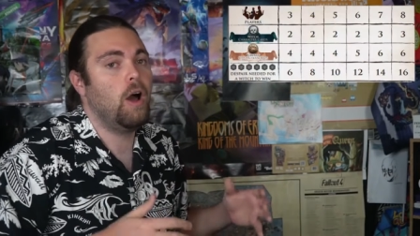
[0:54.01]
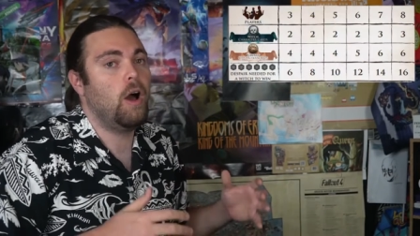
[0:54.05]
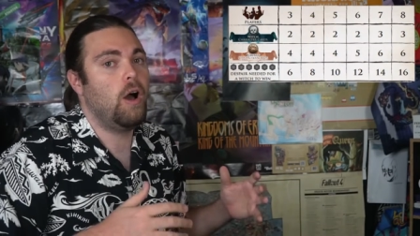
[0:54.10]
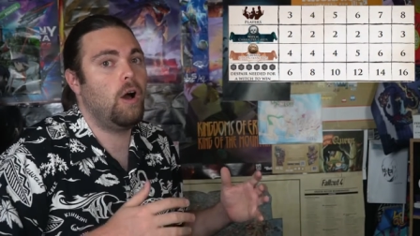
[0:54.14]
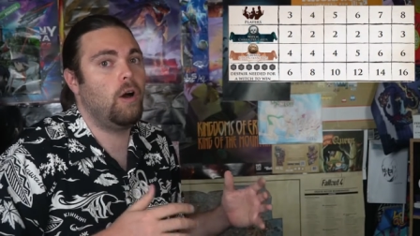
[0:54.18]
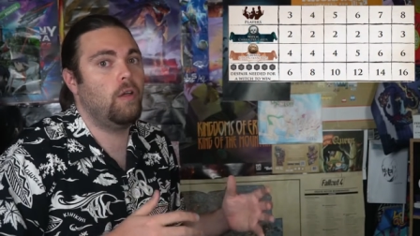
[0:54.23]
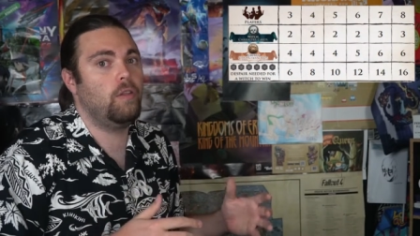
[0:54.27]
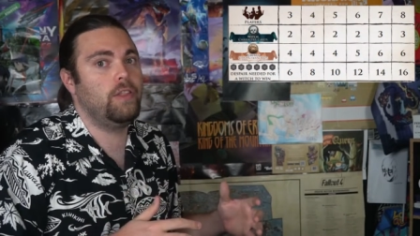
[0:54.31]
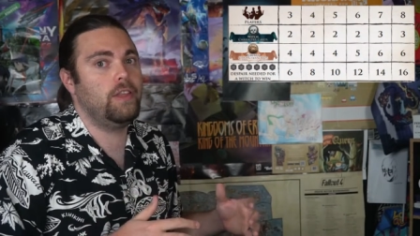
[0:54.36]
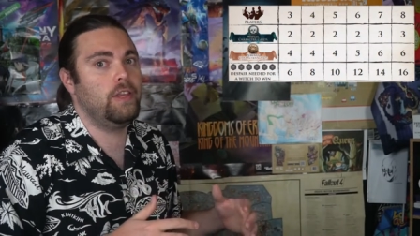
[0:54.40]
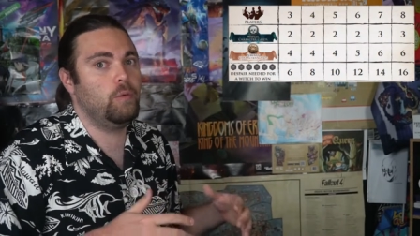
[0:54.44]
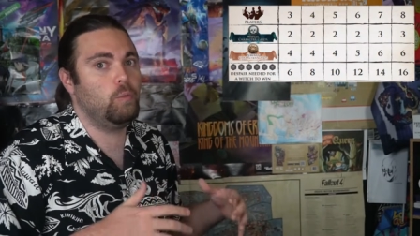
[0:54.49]

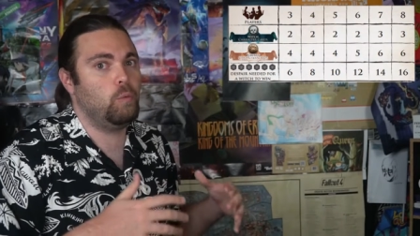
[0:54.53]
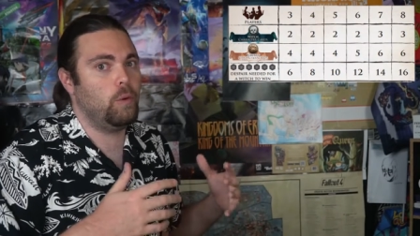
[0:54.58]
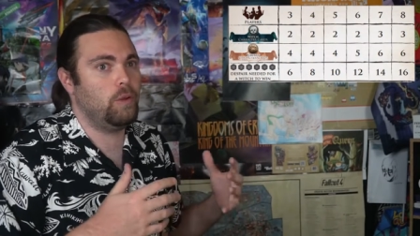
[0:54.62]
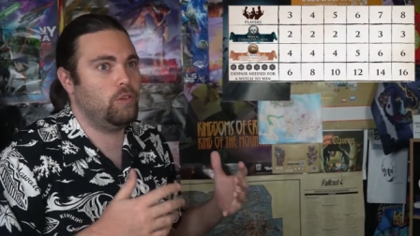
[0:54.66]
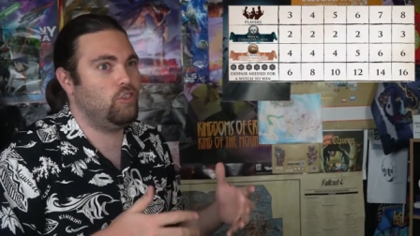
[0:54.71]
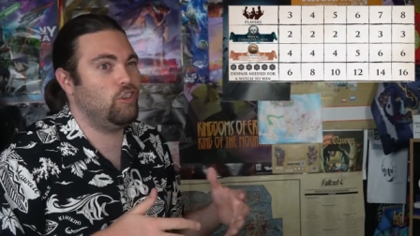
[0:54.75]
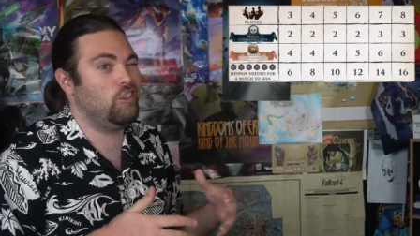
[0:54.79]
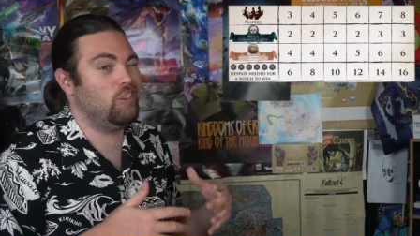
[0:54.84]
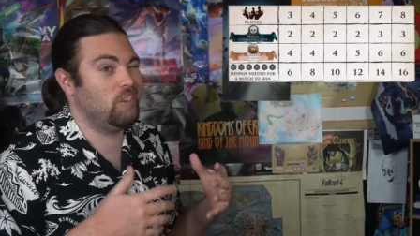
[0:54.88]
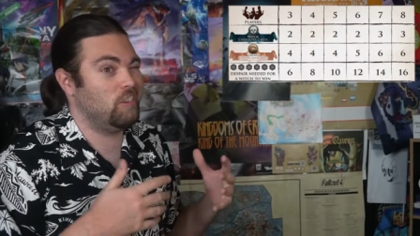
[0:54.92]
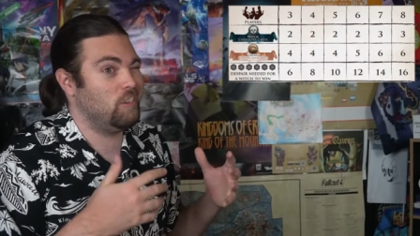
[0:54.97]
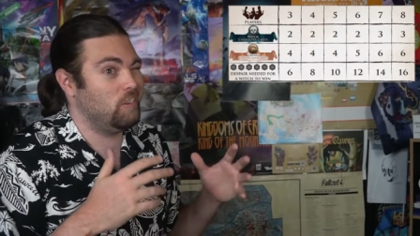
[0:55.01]
All the
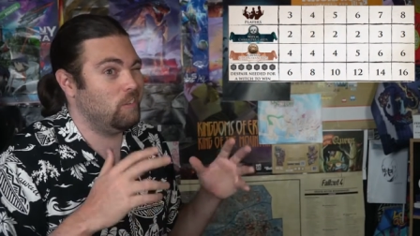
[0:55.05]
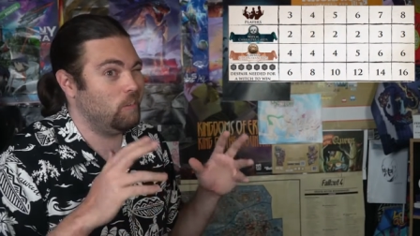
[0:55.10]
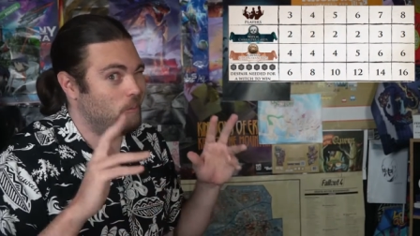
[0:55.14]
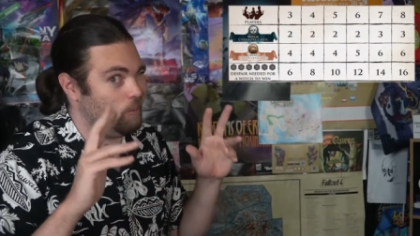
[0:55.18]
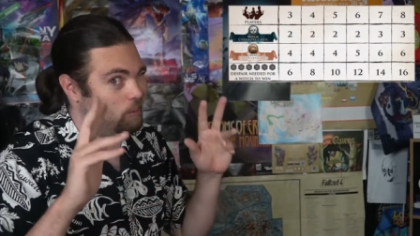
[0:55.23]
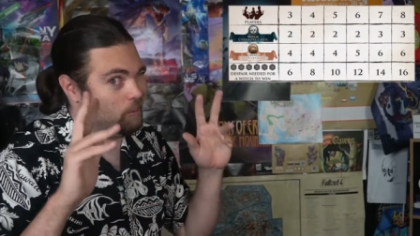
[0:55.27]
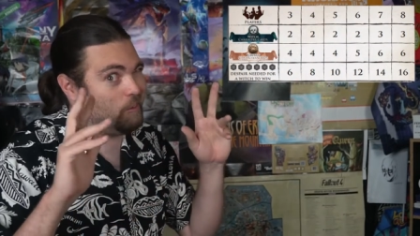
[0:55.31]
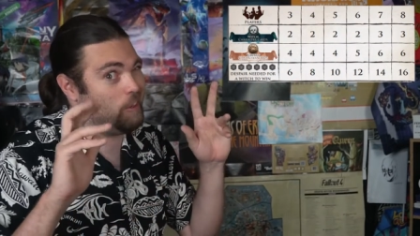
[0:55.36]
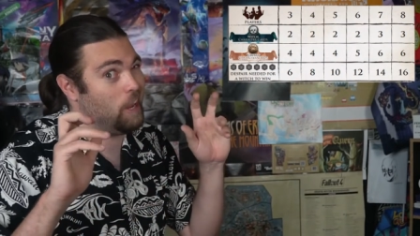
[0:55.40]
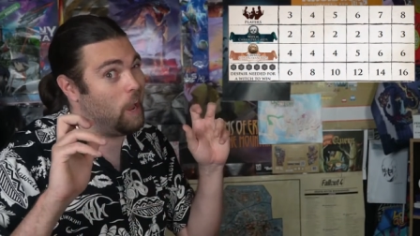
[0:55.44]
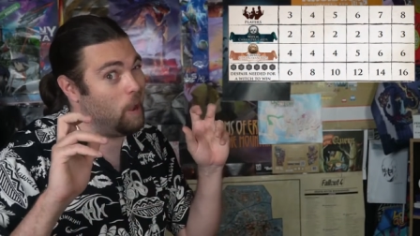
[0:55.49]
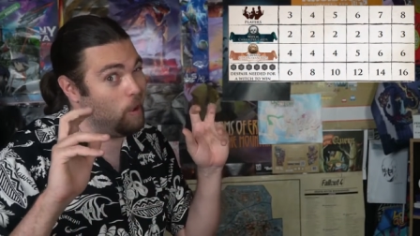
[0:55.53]
witches and
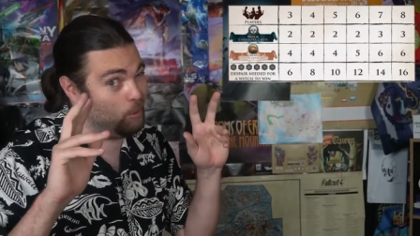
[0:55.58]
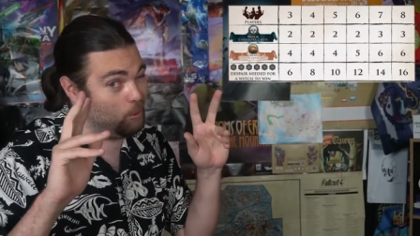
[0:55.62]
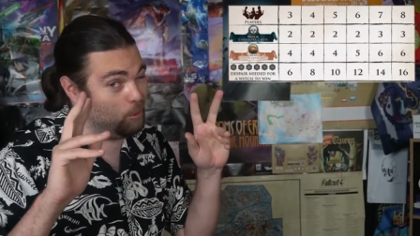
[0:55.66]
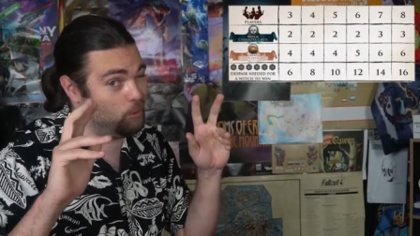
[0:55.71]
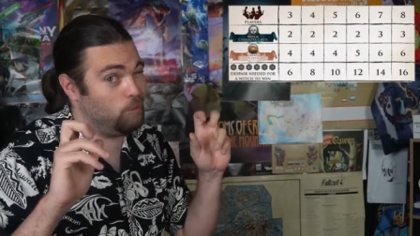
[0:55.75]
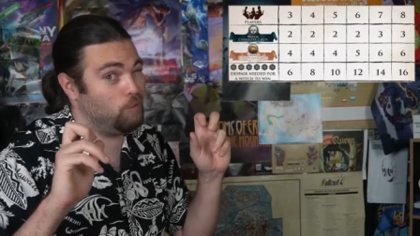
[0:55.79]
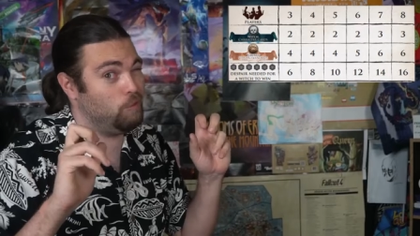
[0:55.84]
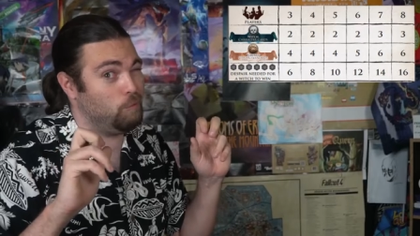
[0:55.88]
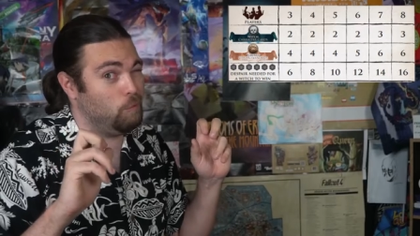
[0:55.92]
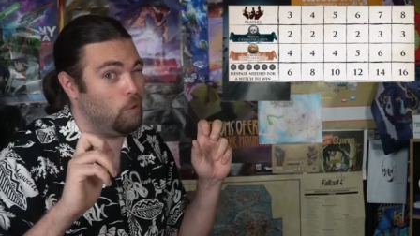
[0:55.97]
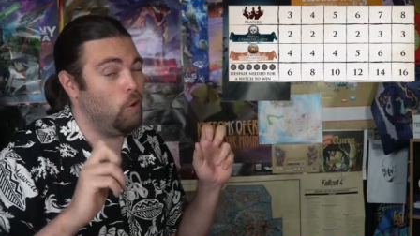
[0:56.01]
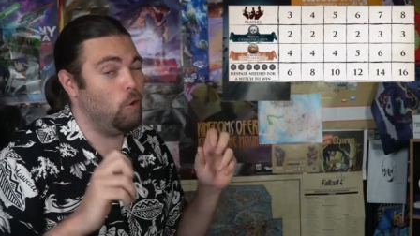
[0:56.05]
or
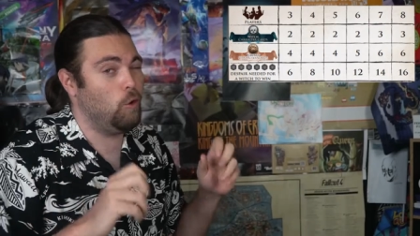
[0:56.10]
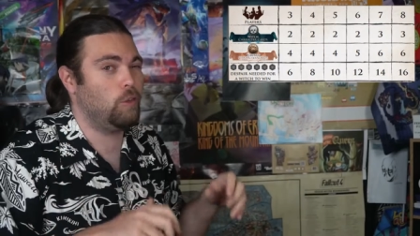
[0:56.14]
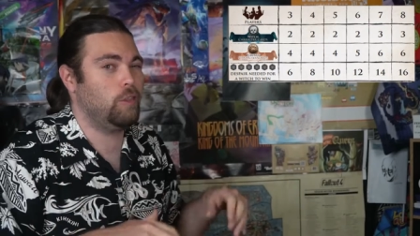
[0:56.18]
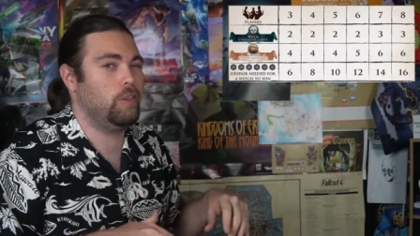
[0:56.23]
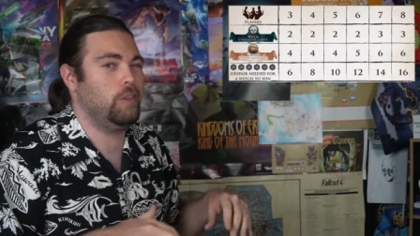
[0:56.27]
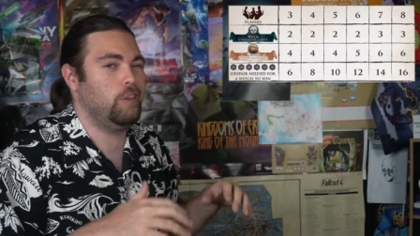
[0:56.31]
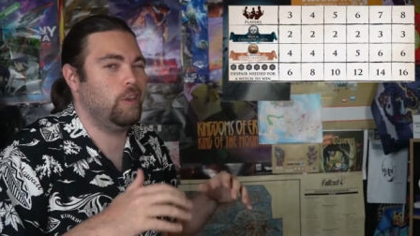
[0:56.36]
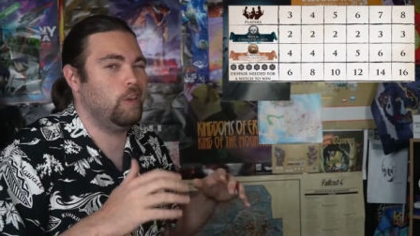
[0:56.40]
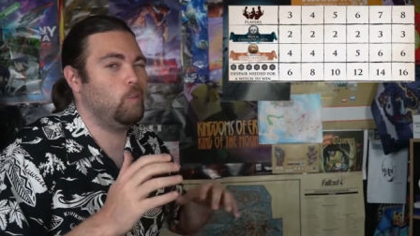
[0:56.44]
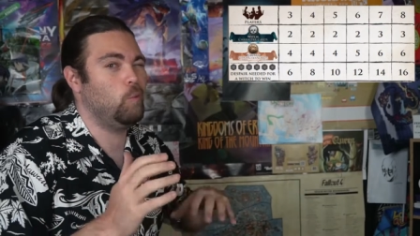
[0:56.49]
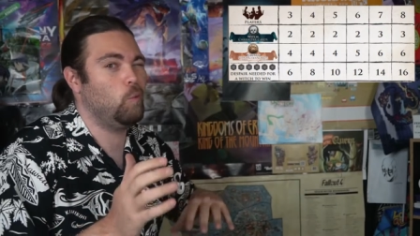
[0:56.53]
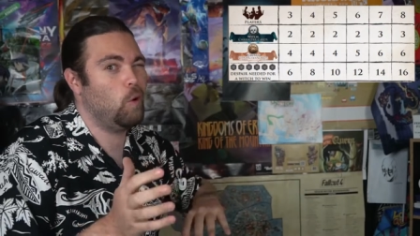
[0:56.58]
townsfolk
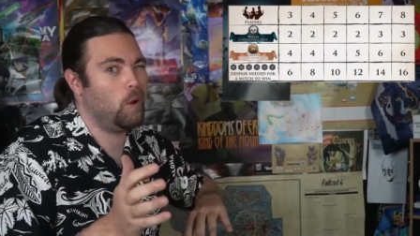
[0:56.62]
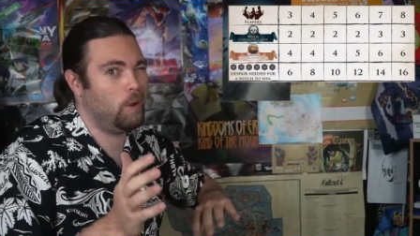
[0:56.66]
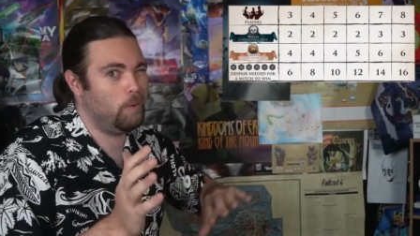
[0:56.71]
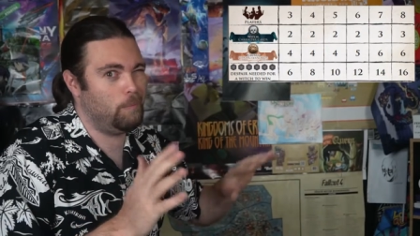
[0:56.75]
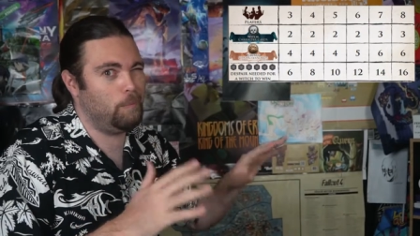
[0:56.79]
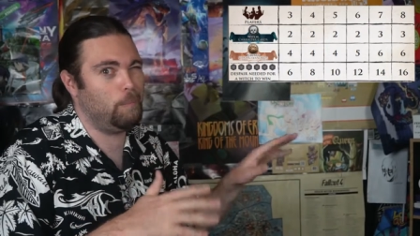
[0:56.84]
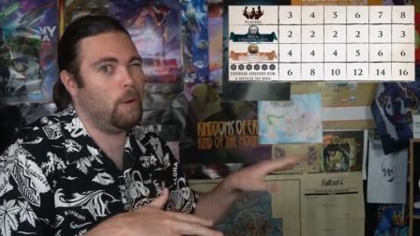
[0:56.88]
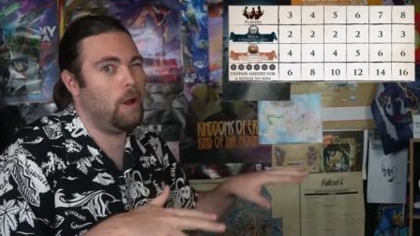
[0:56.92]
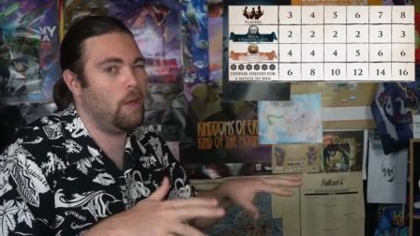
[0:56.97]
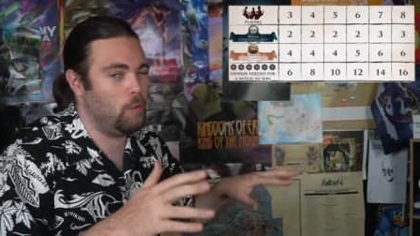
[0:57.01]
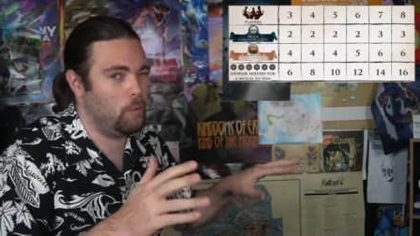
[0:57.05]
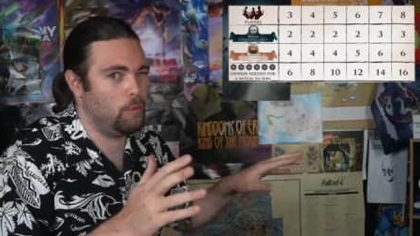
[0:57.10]
who didn't want
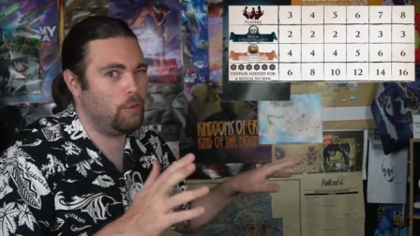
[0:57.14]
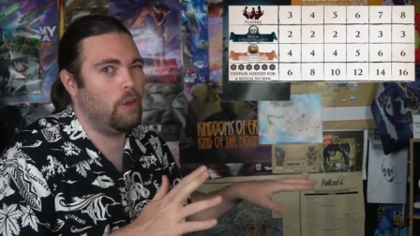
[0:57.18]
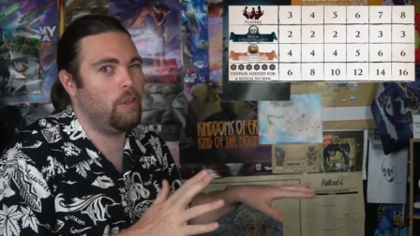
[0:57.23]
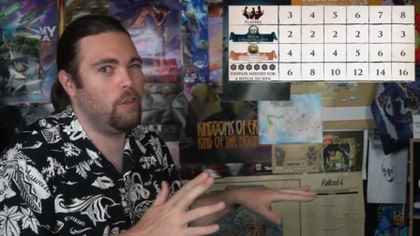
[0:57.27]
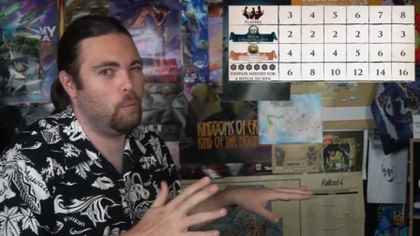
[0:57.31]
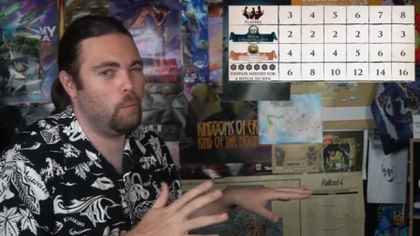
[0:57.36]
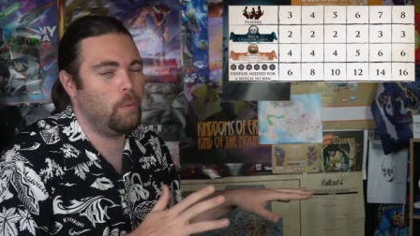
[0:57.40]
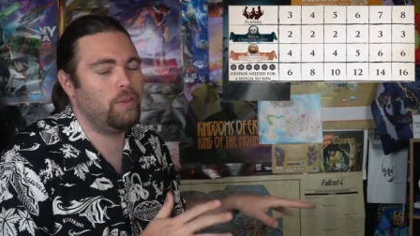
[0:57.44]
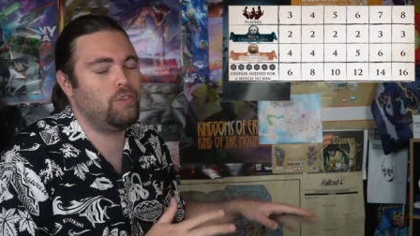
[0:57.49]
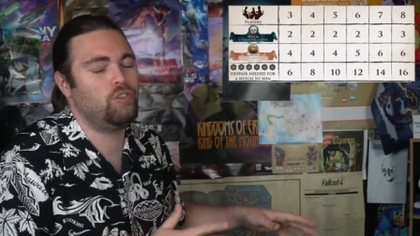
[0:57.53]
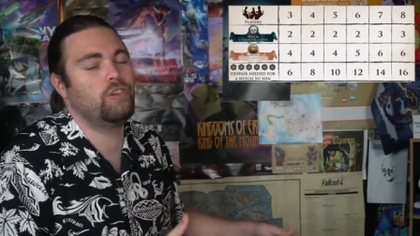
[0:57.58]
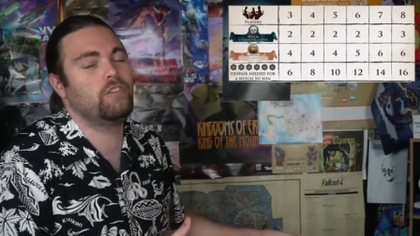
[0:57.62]
to bother with all the
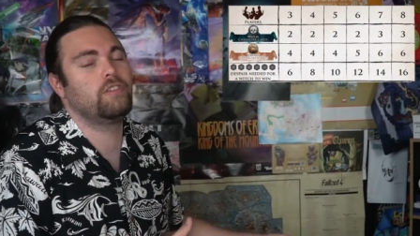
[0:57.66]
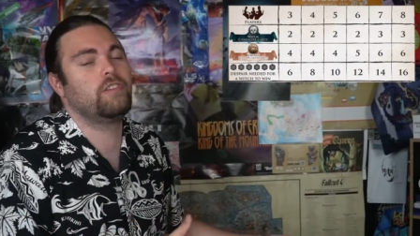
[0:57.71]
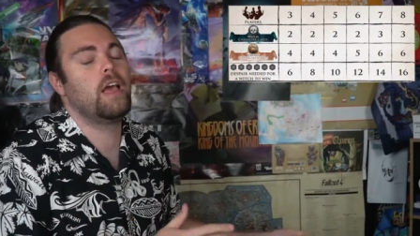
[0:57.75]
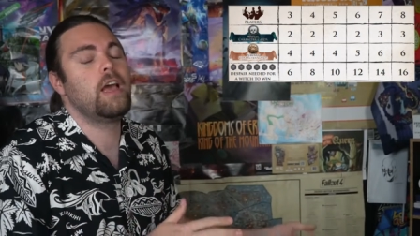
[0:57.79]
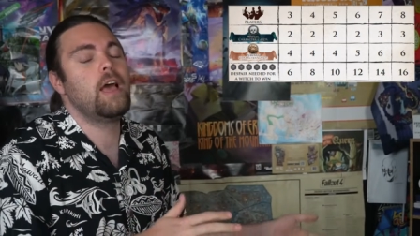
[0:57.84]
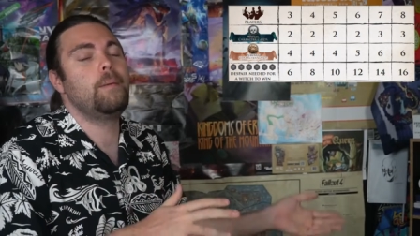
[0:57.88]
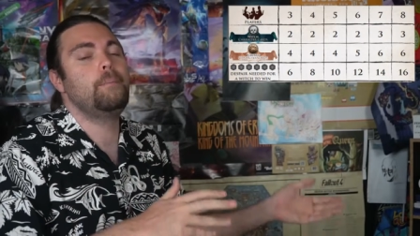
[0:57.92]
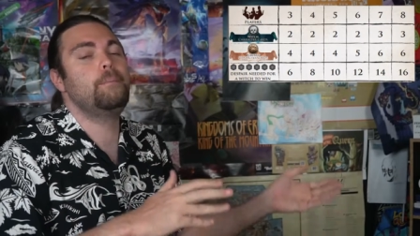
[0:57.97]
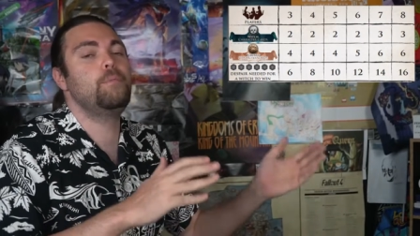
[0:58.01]
witches